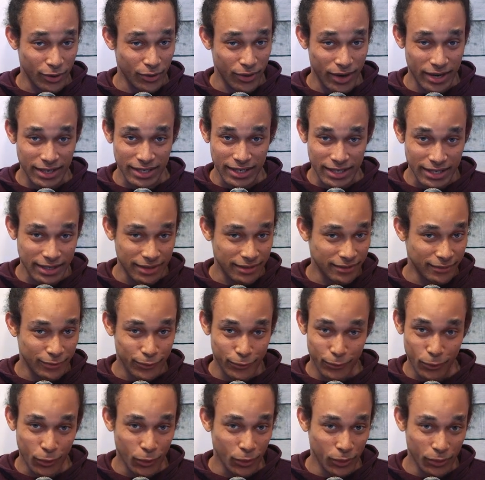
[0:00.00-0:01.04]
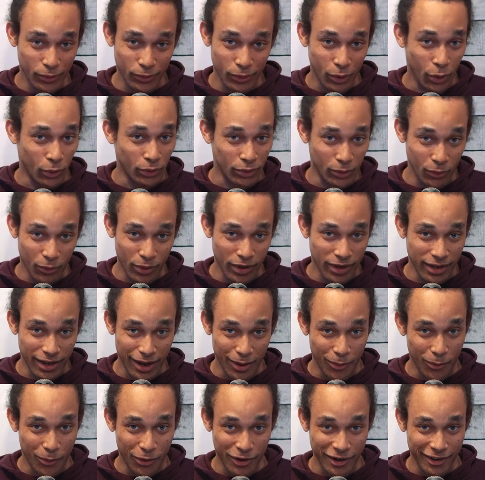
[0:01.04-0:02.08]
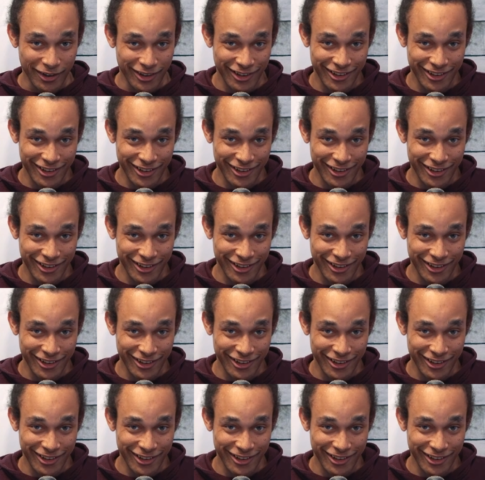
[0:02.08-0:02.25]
Granted, for only one of y'all want to